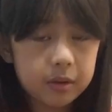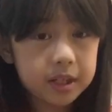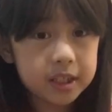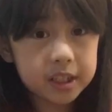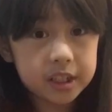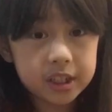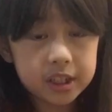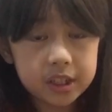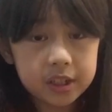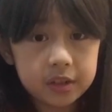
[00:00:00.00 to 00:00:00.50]
and
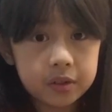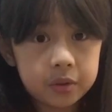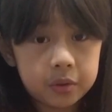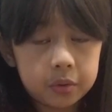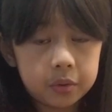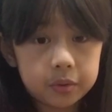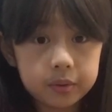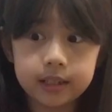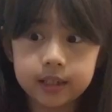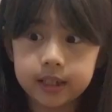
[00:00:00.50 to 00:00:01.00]
he
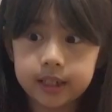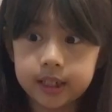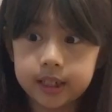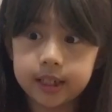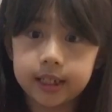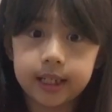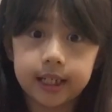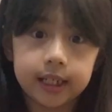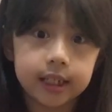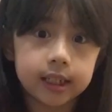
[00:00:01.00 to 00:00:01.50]
wants to
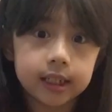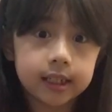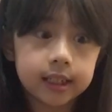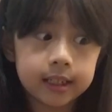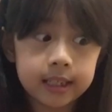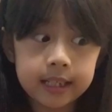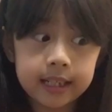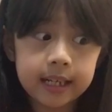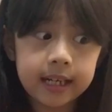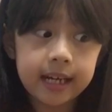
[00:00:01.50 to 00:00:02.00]

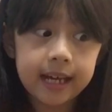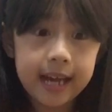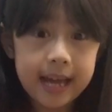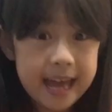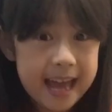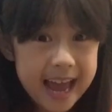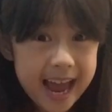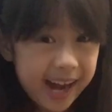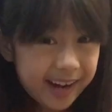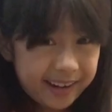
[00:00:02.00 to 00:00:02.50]
kill
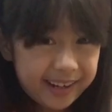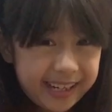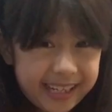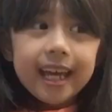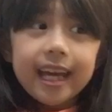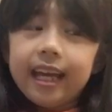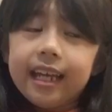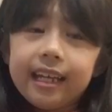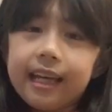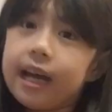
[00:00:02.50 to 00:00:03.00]

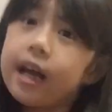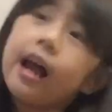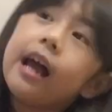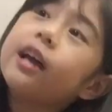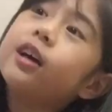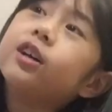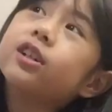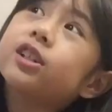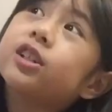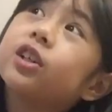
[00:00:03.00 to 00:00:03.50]

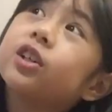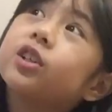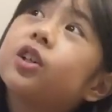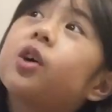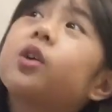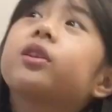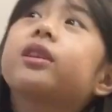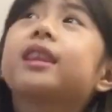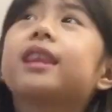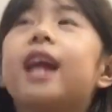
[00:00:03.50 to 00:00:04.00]
Harry. I
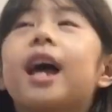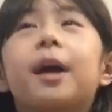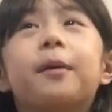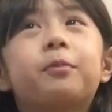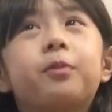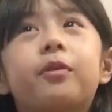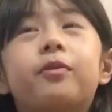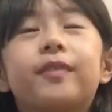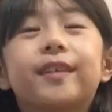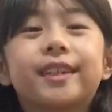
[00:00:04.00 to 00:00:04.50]
also
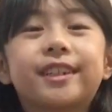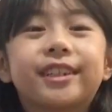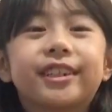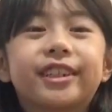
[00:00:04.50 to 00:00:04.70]
don't like